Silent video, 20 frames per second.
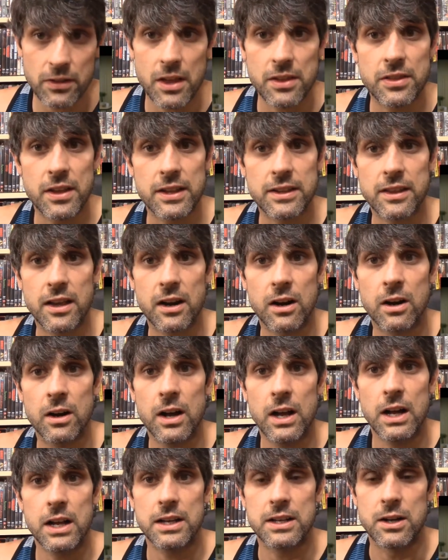They think they're
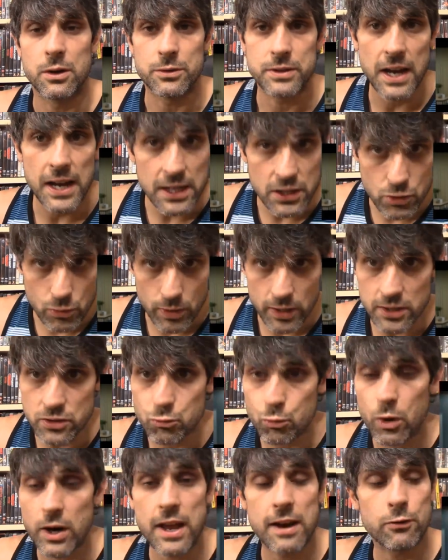you know
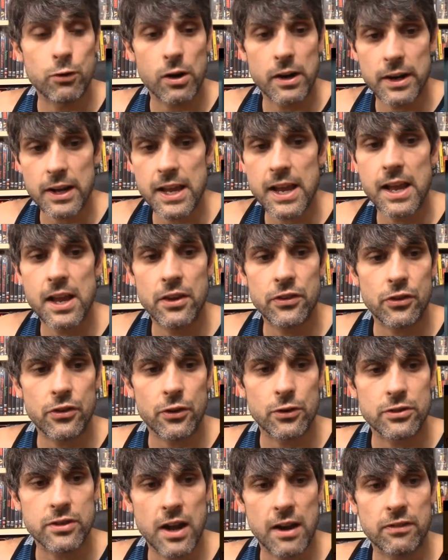dangerous, whatever it is.
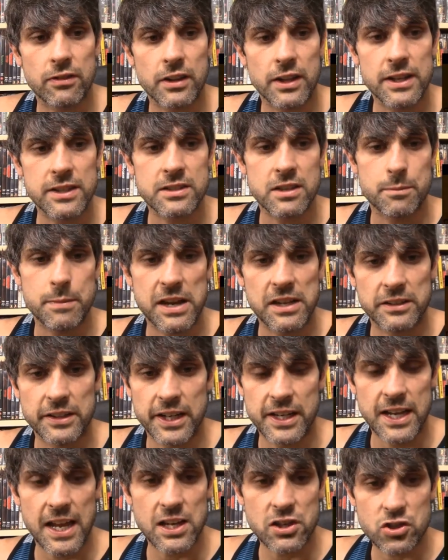There's definitely some
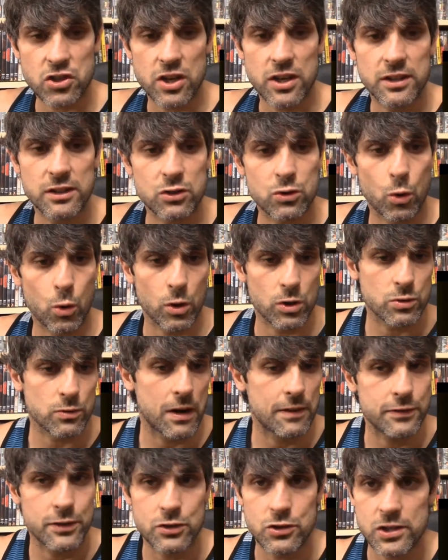alienation towards
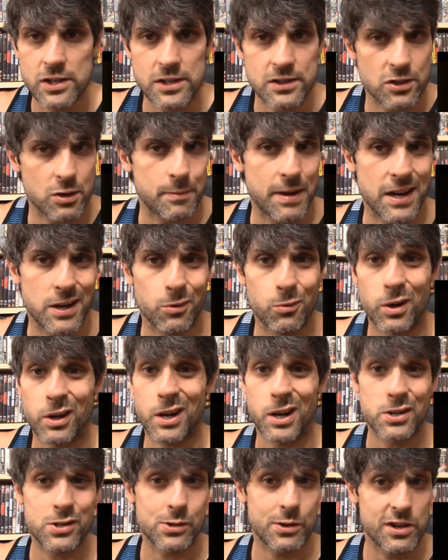refugees, no matter what
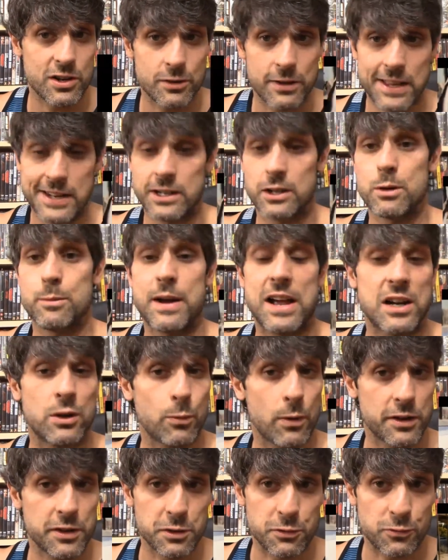country you're in or no matter
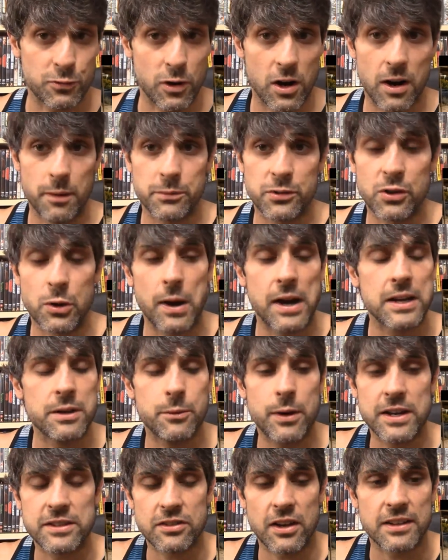where you're from. So,
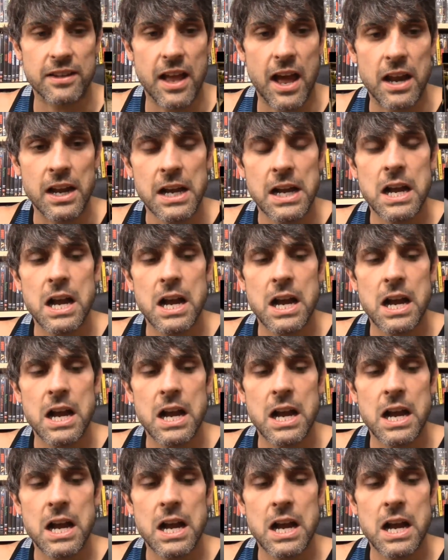anyways, like that.